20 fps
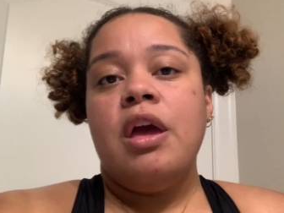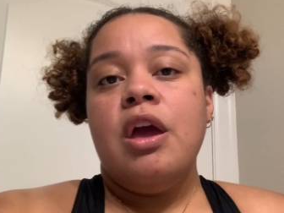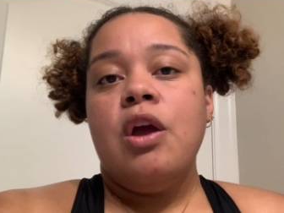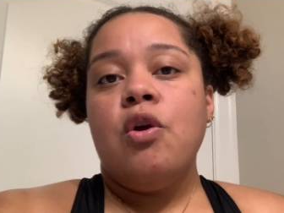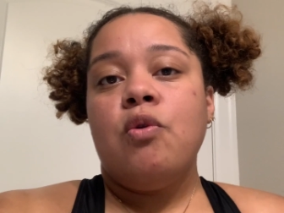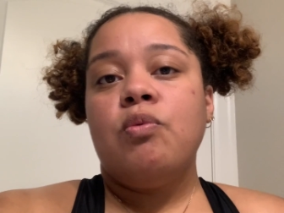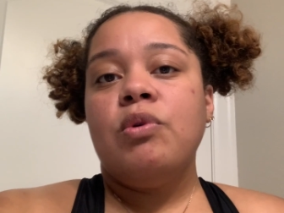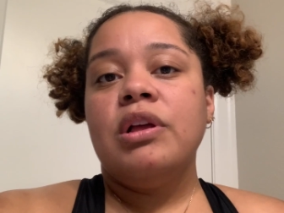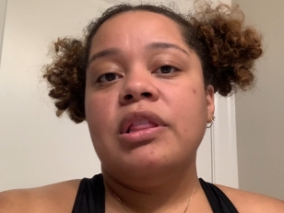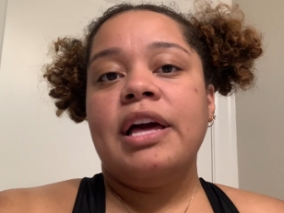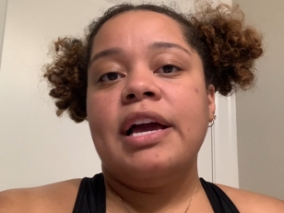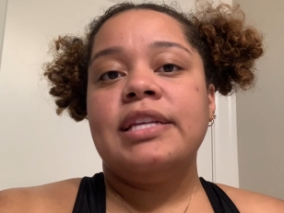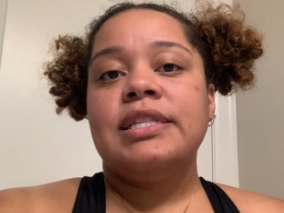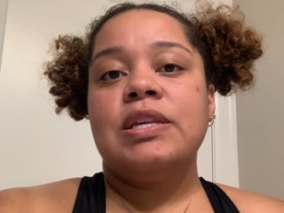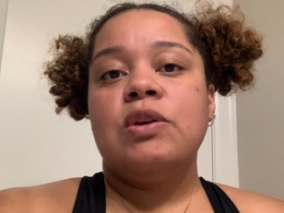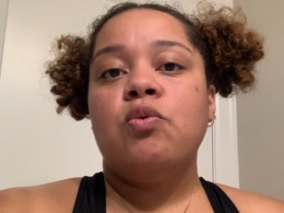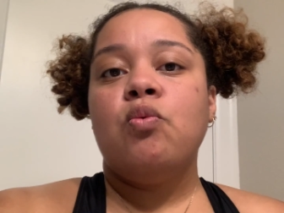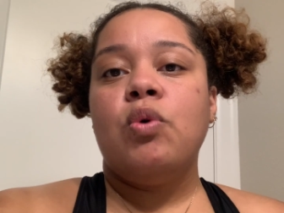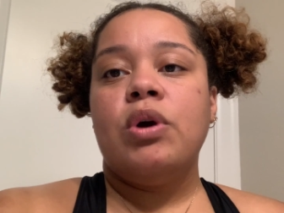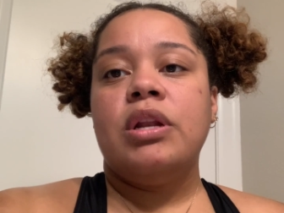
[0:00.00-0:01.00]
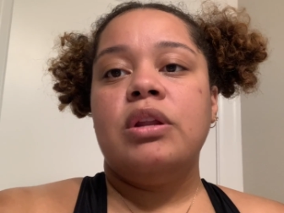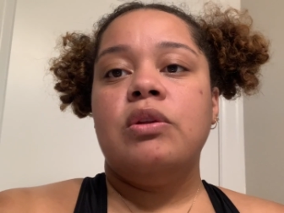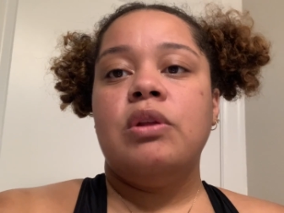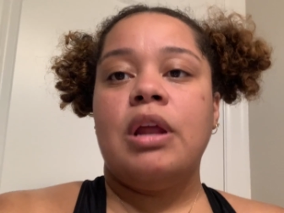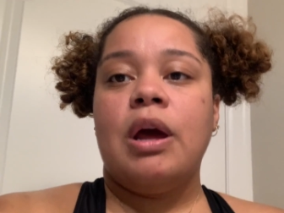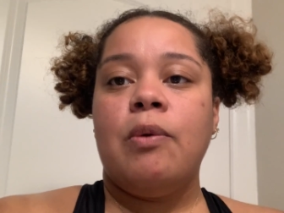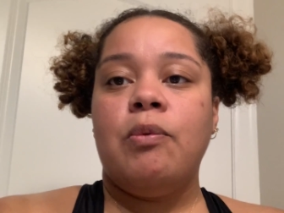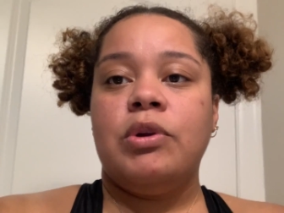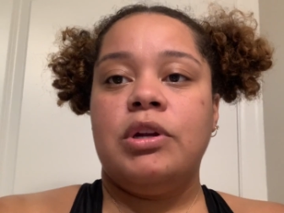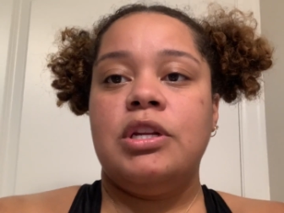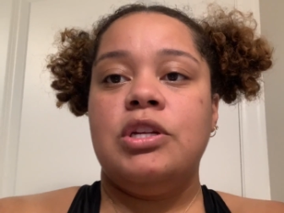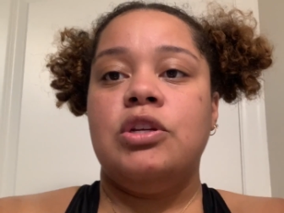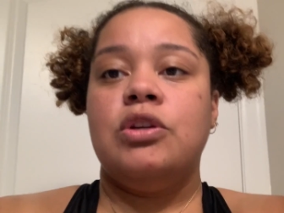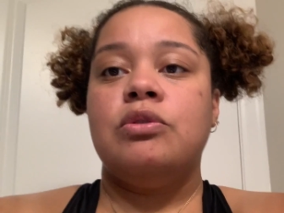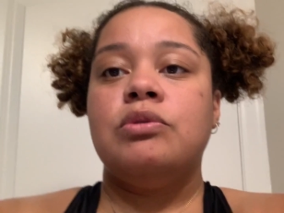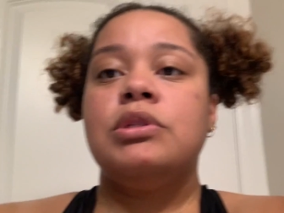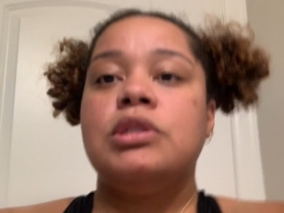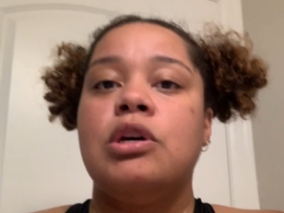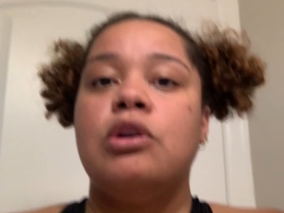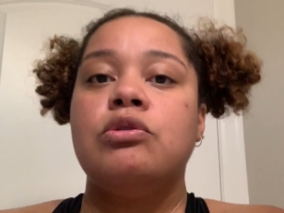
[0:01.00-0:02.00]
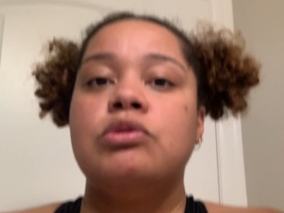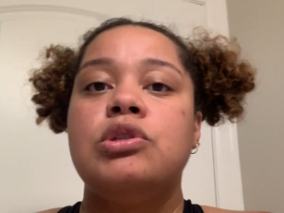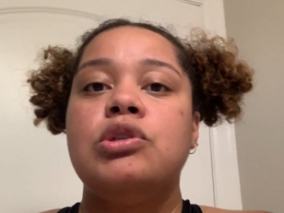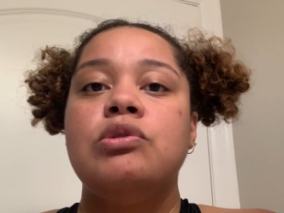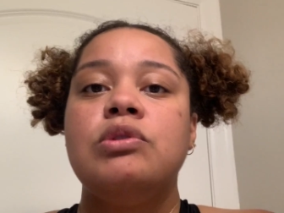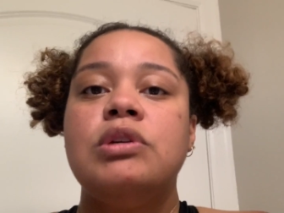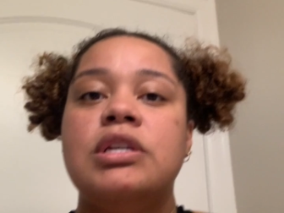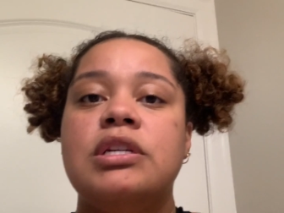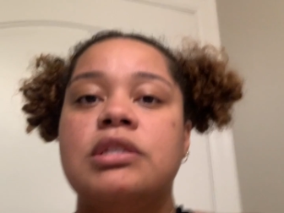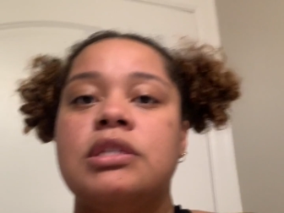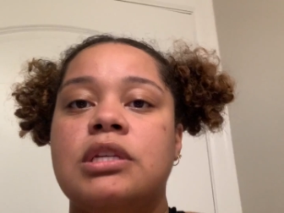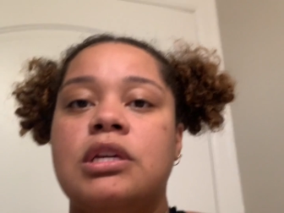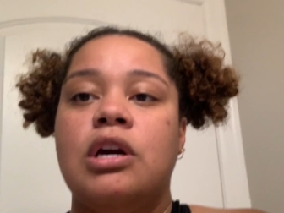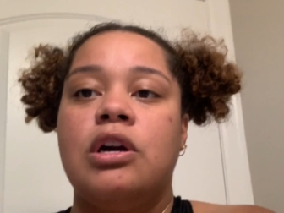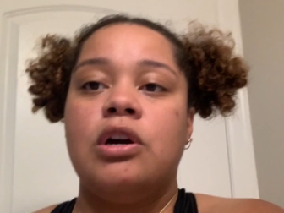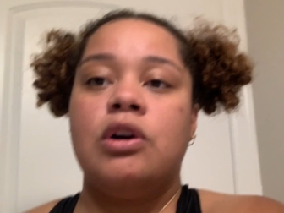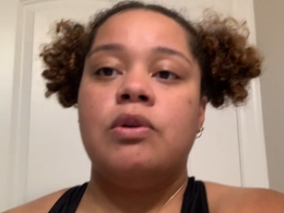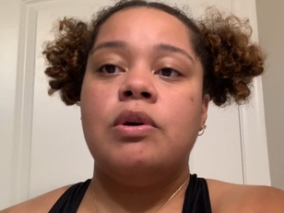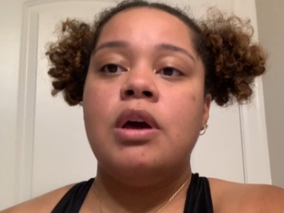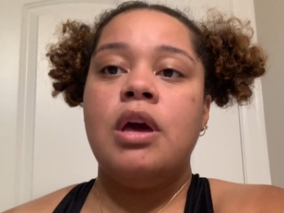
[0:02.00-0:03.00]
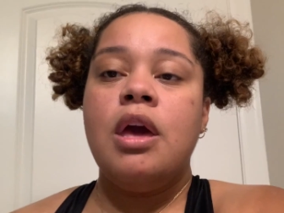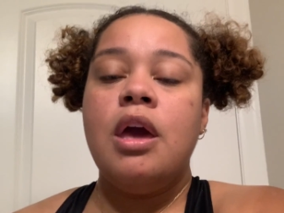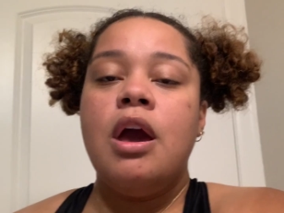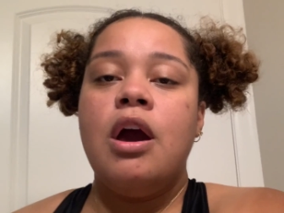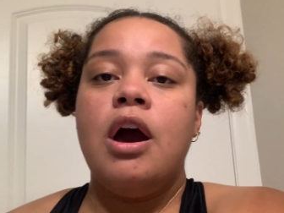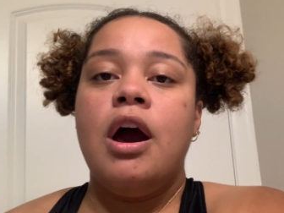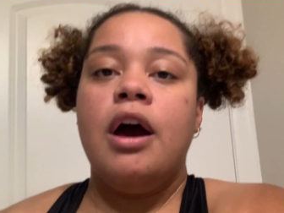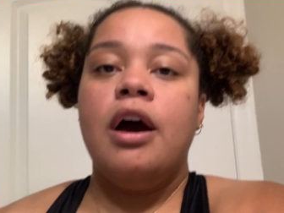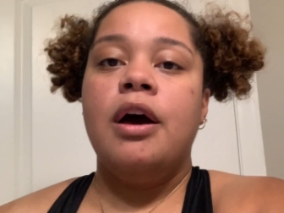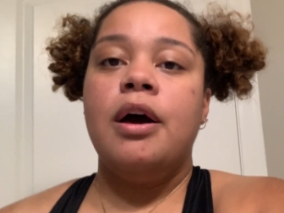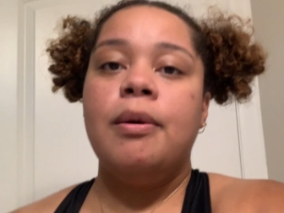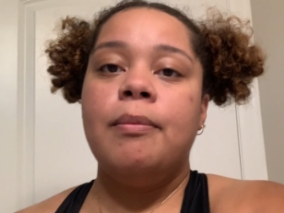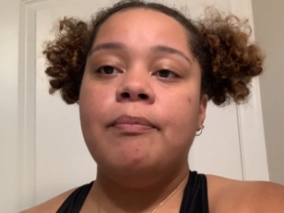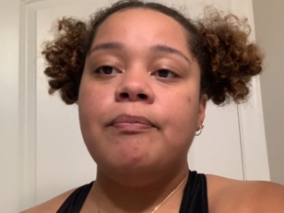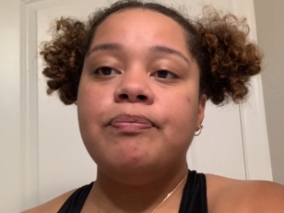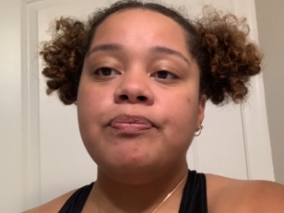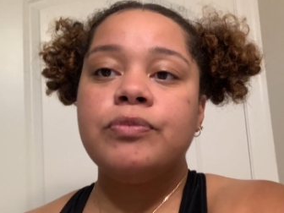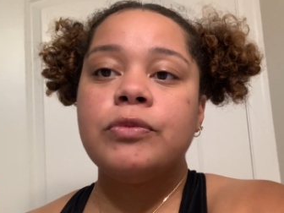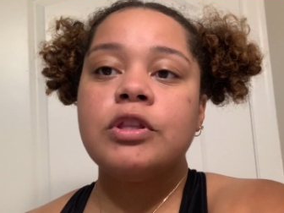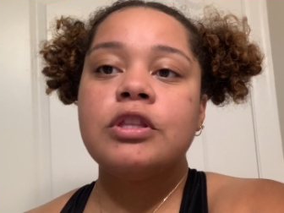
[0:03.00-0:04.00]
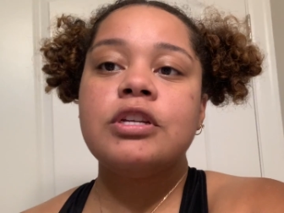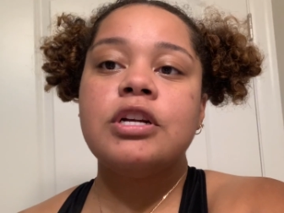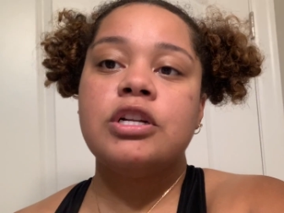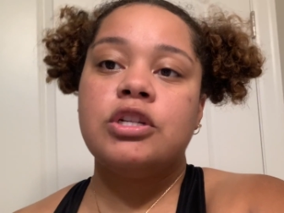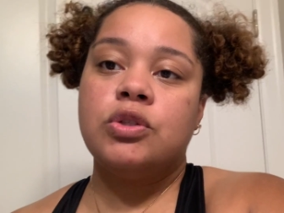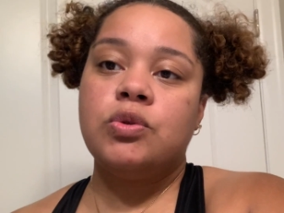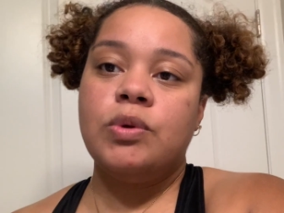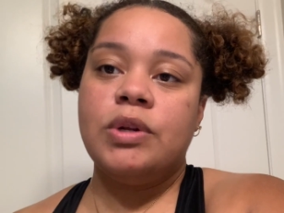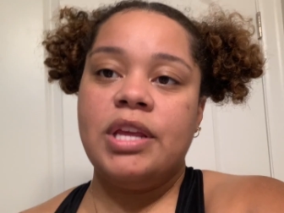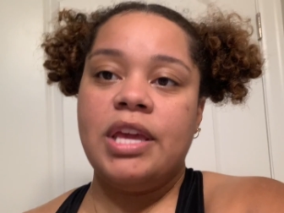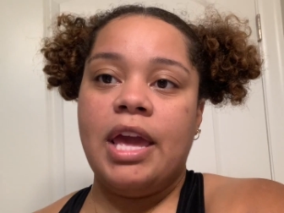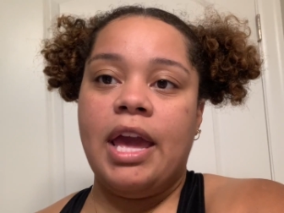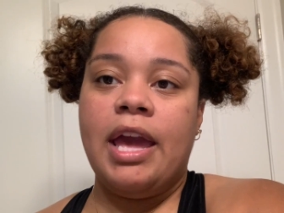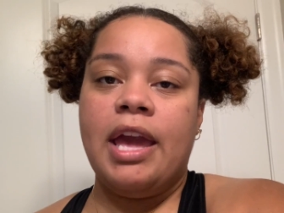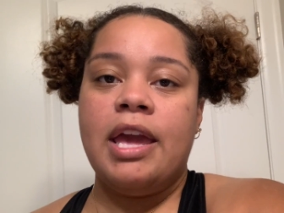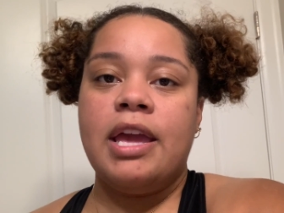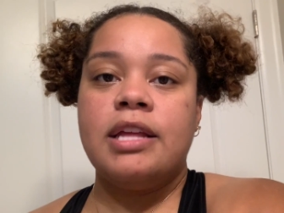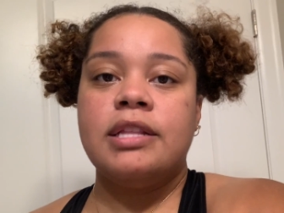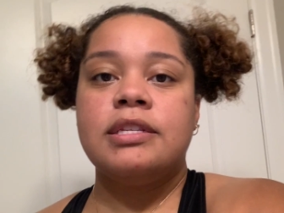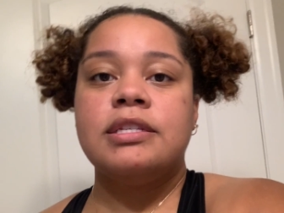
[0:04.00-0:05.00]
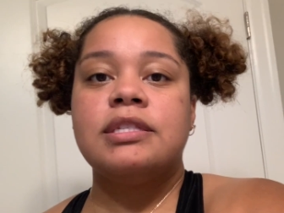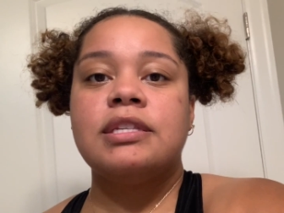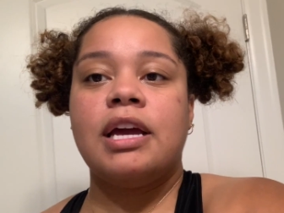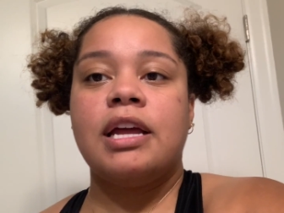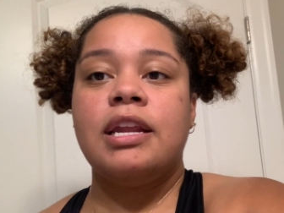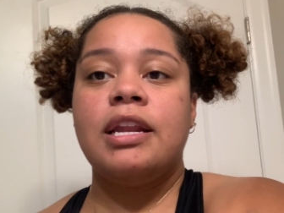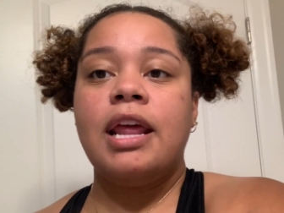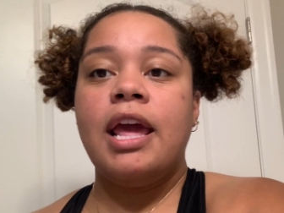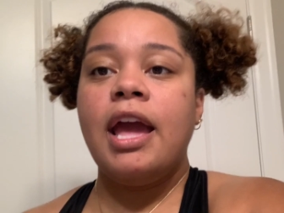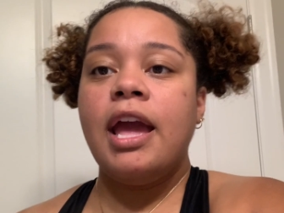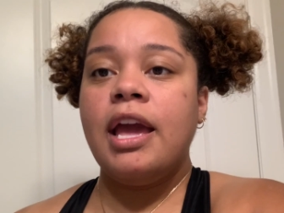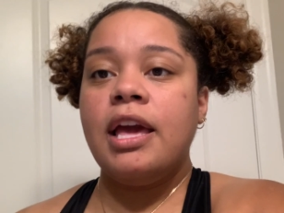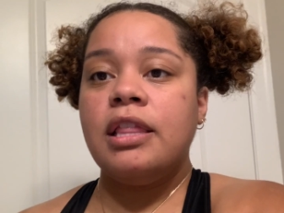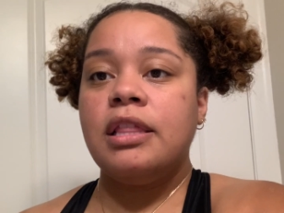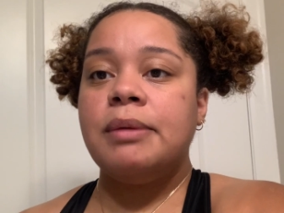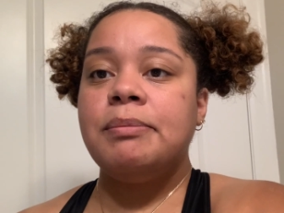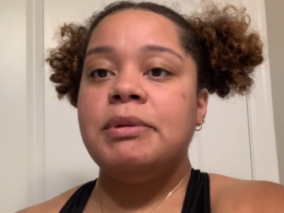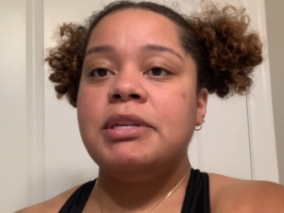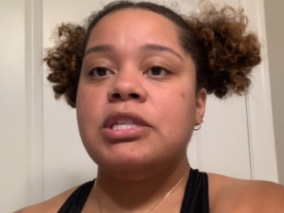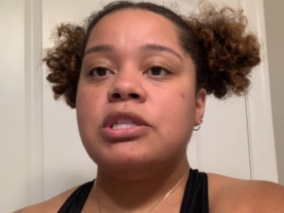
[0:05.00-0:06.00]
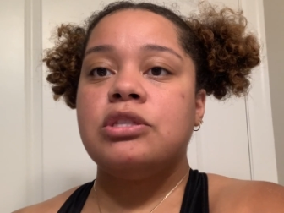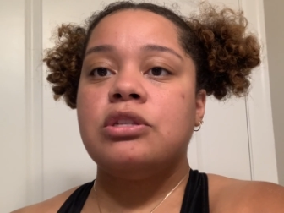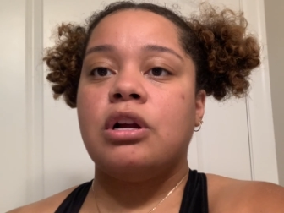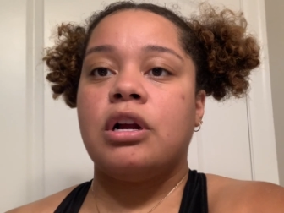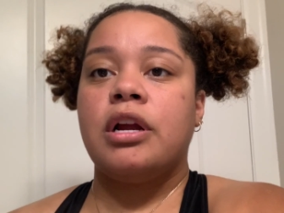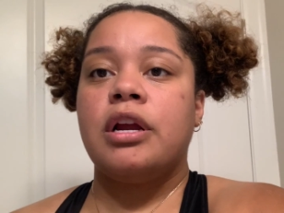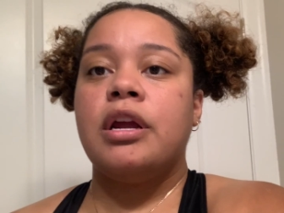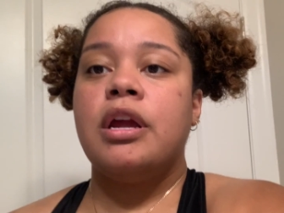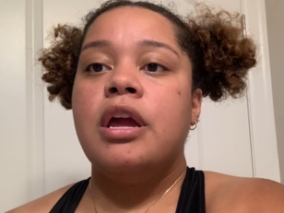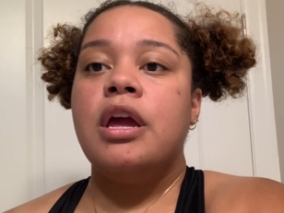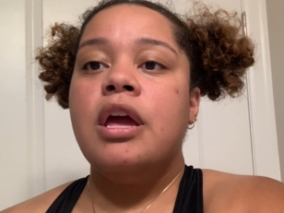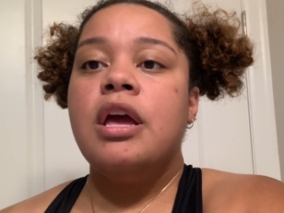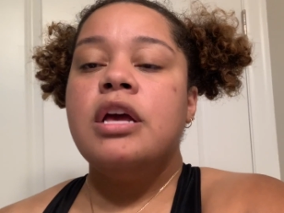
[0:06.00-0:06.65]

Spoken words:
realizing what did I want to do. So 2 years ago, turned 28, decided, hey, let me start.